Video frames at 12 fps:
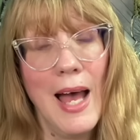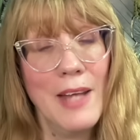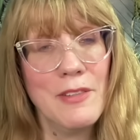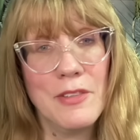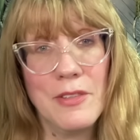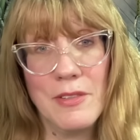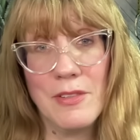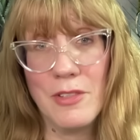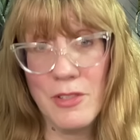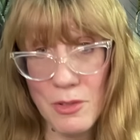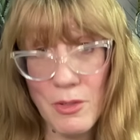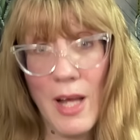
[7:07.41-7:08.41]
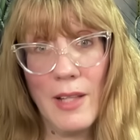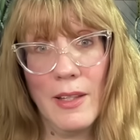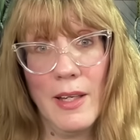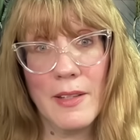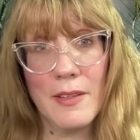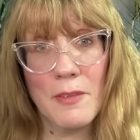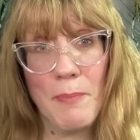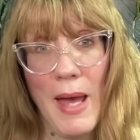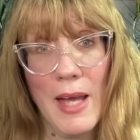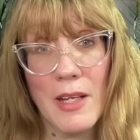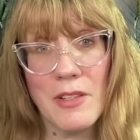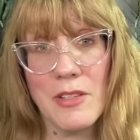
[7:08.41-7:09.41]
I do not like this
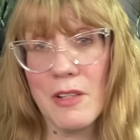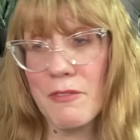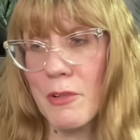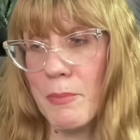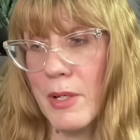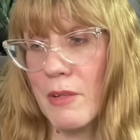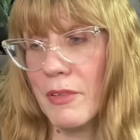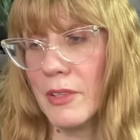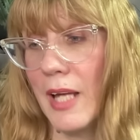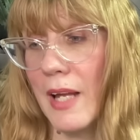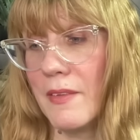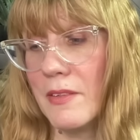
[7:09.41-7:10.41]
packaging for Beautiful Day.